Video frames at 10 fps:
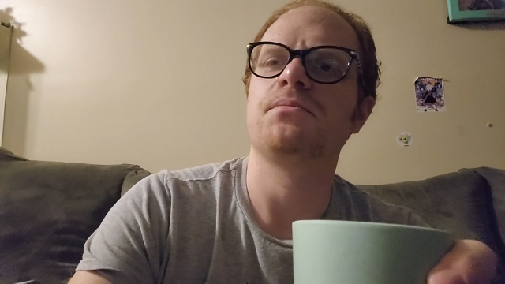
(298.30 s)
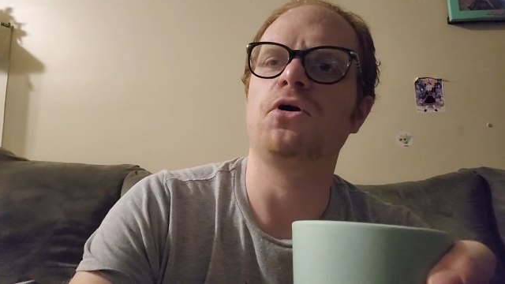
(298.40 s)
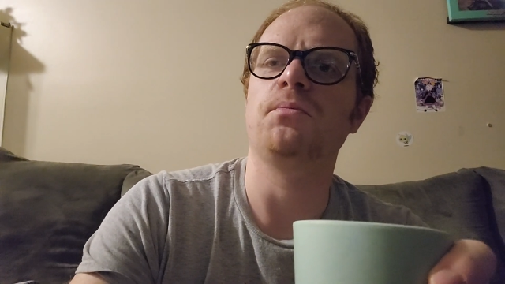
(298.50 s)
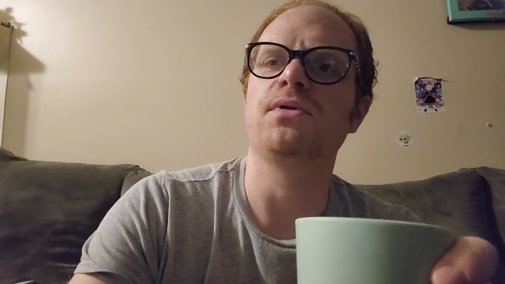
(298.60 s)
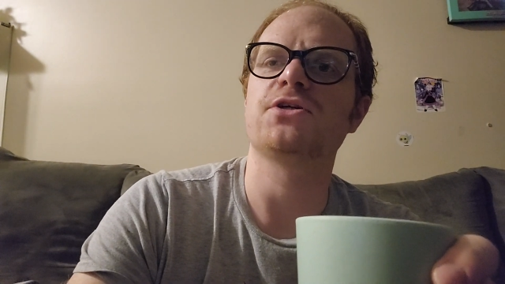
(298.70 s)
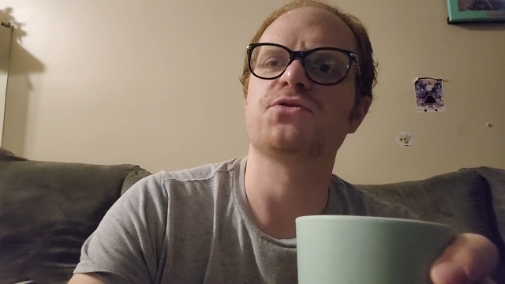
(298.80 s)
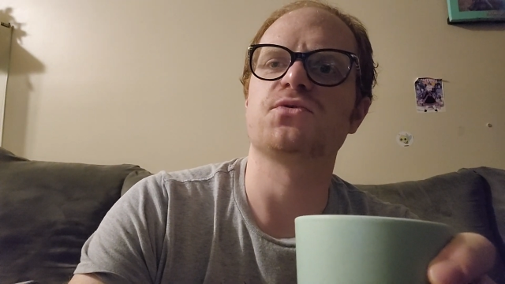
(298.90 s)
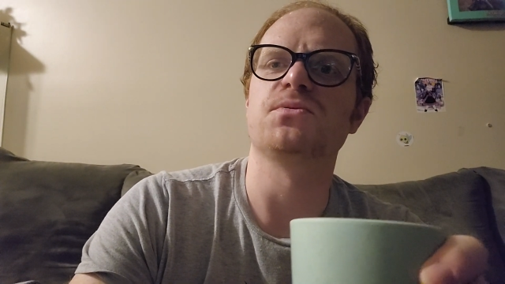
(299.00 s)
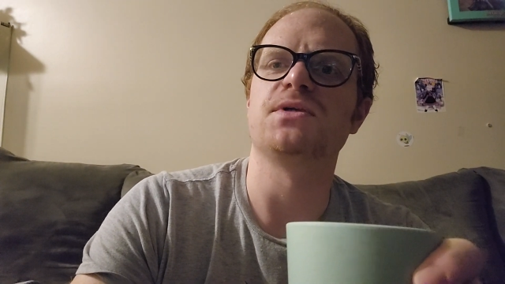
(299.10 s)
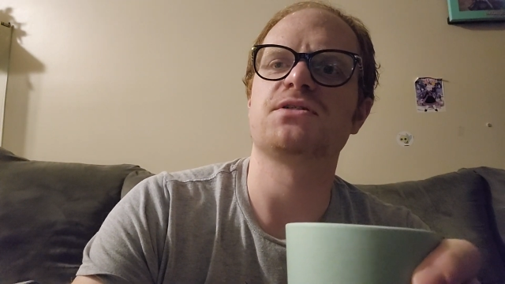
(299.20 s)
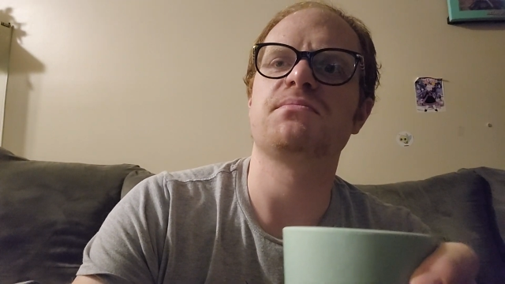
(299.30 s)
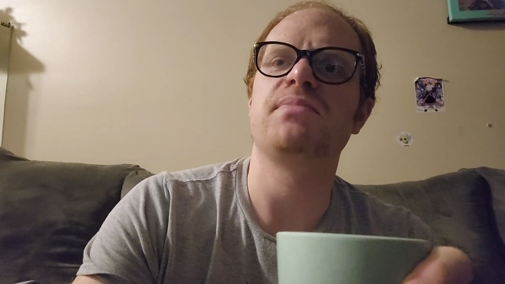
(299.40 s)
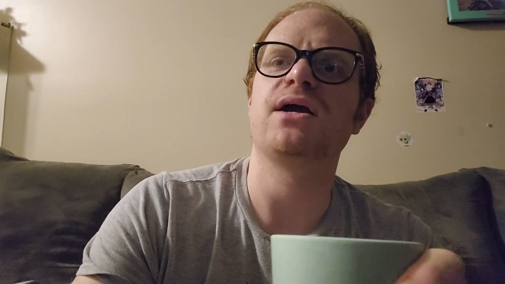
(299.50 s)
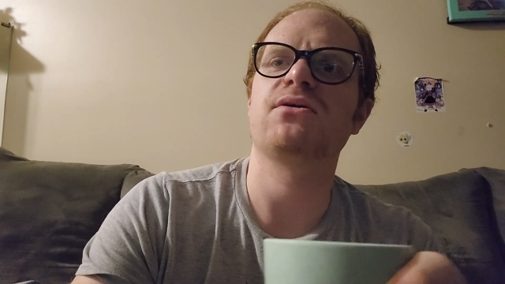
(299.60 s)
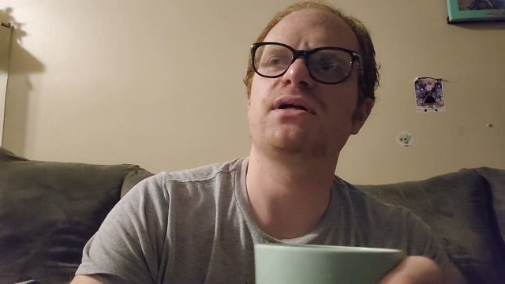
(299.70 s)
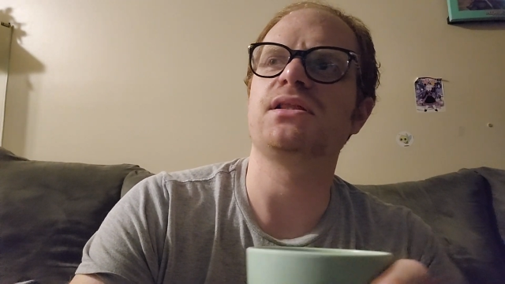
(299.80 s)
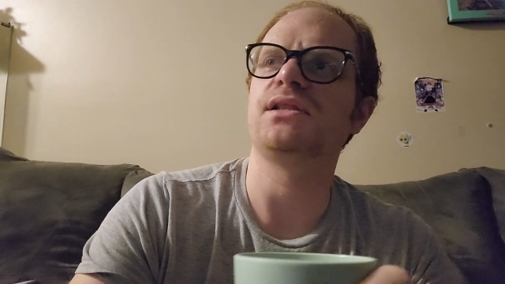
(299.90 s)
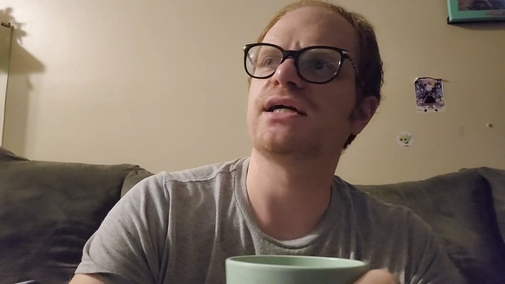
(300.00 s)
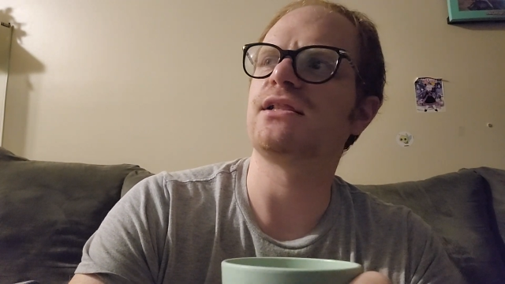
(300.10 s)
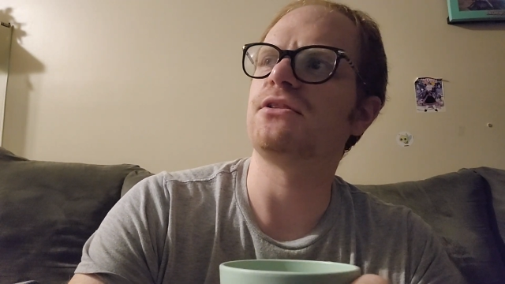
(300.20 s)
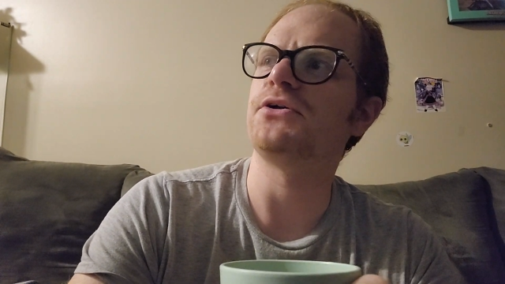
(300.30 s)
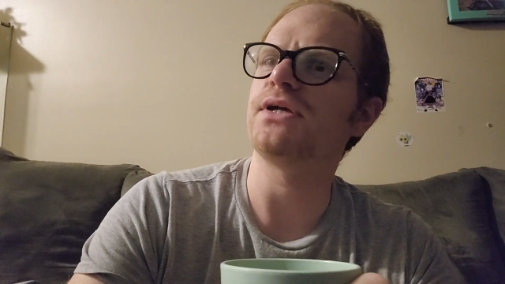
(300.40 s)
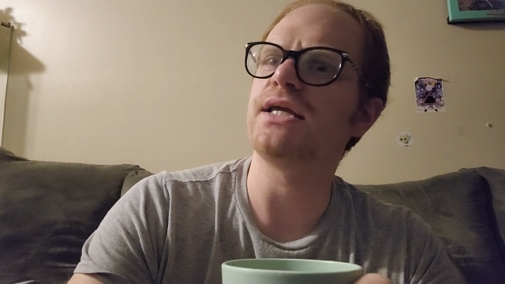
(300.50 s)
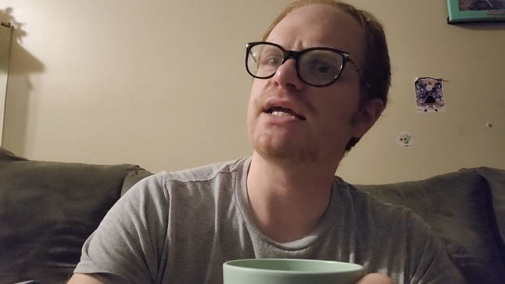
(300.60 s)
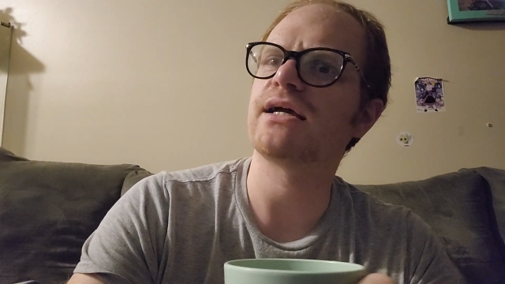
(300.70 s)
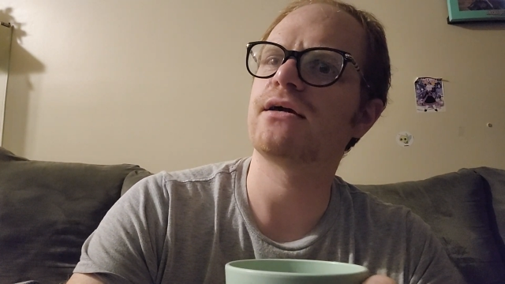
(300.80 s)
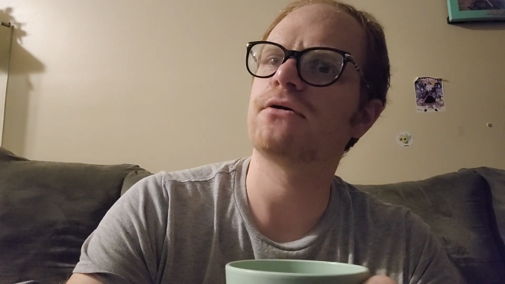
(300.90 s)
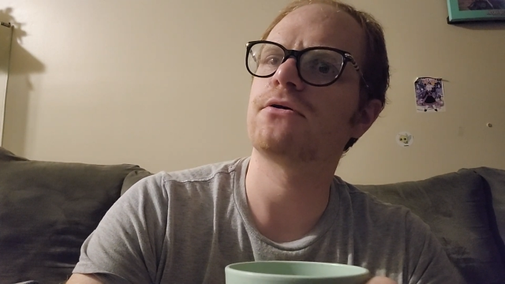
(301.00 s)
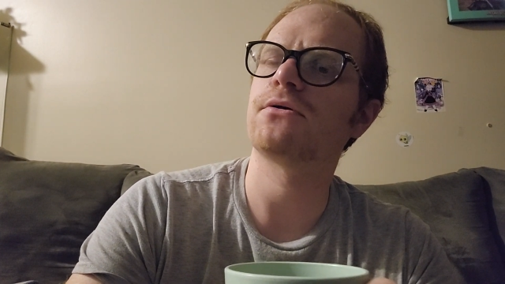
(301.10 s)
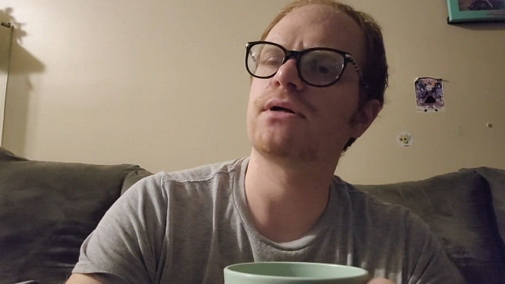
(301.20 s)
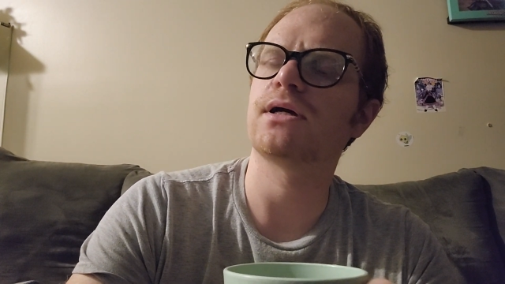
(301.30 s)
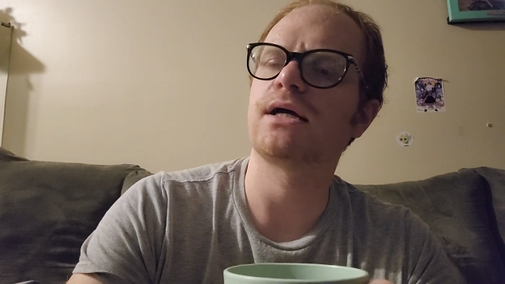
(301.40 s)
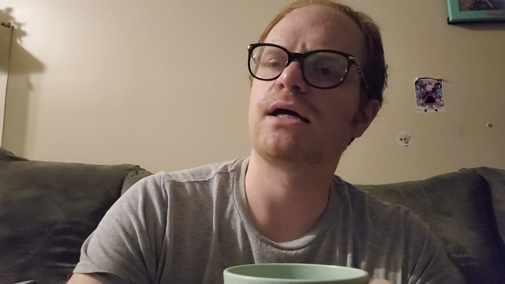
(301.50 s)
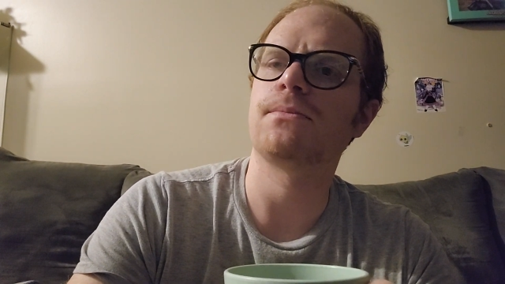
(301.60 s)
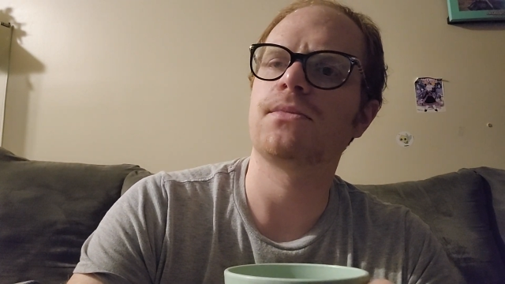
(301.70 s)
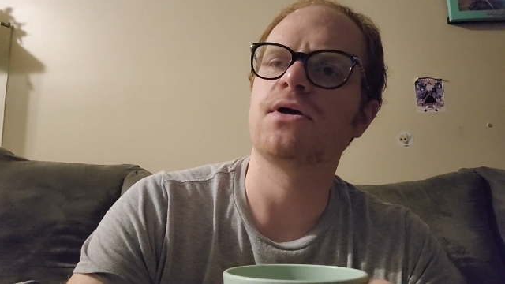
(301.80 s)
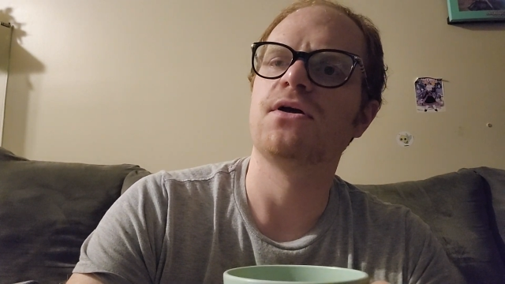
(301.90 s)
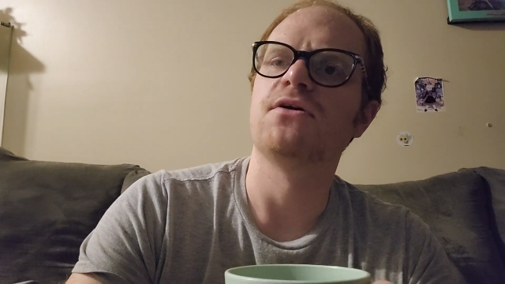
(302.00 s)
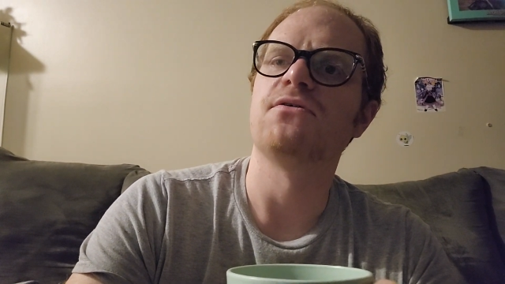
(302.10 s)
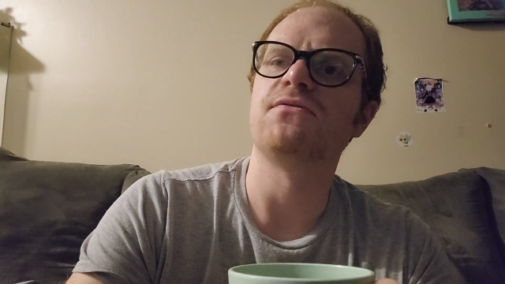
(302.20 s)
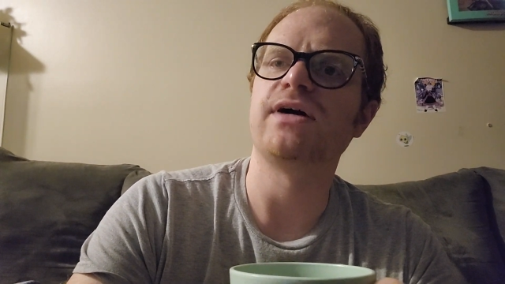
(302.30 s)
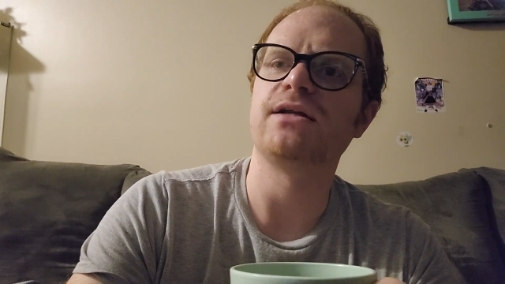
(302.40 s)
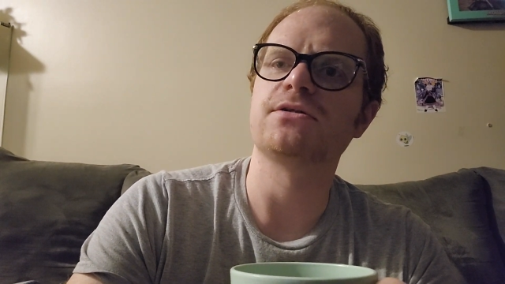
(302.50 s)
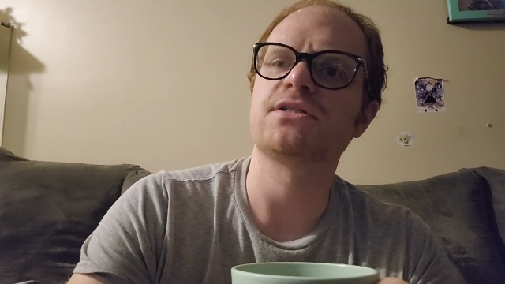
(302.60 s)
purplish room that's barely lit, looking at her vital